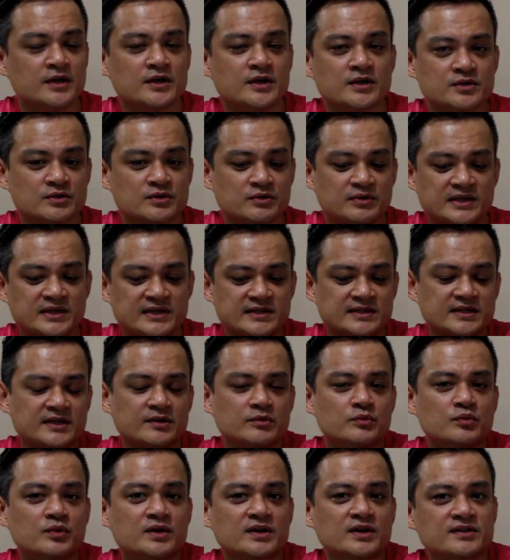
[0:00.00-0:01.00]
So this
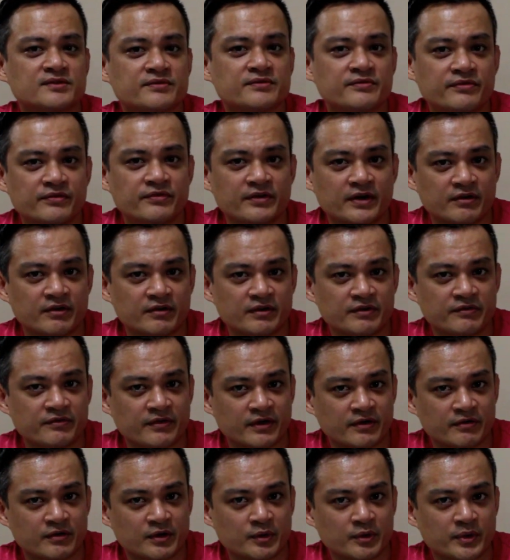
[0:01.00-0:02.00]
thing works very,
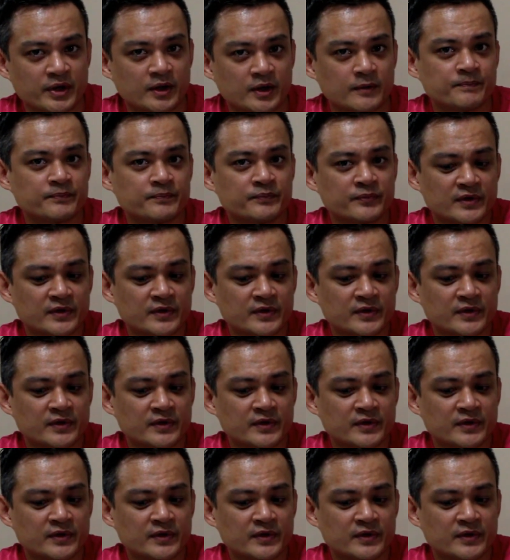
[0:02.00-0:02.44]
very well.